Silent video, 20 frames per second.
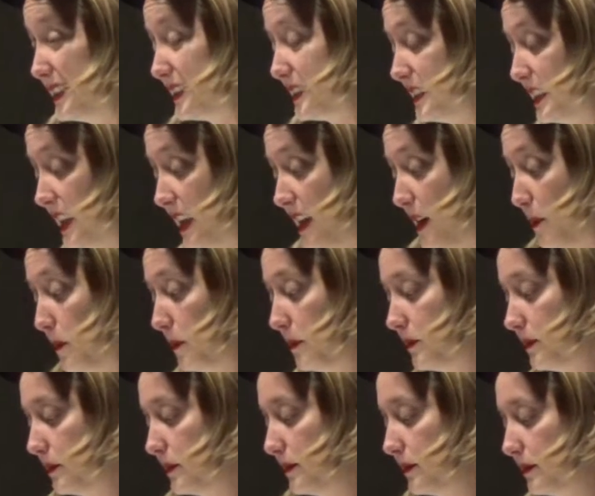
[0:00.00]
Tim
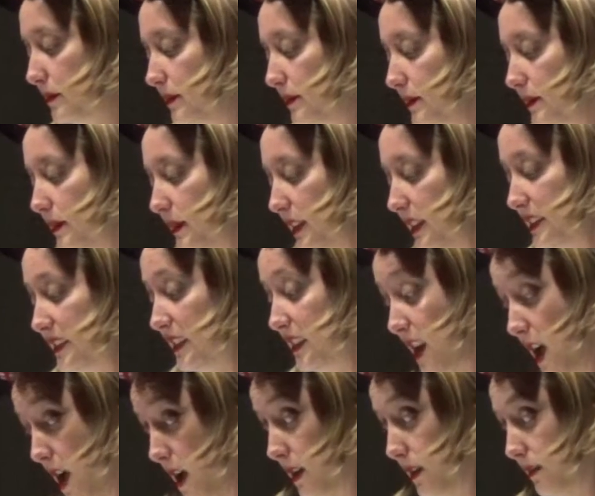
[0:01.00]
is a
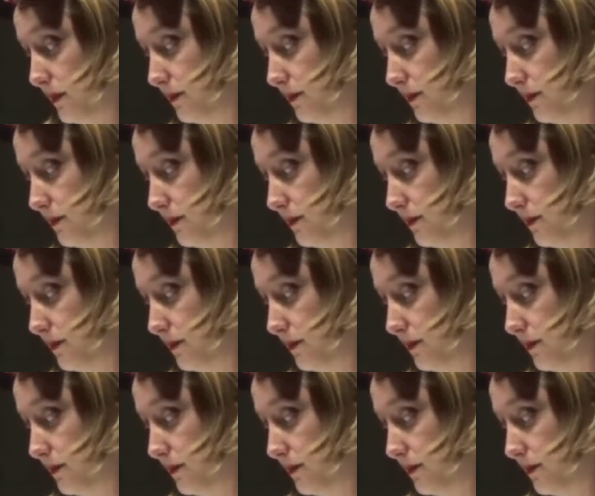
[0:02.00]
nun.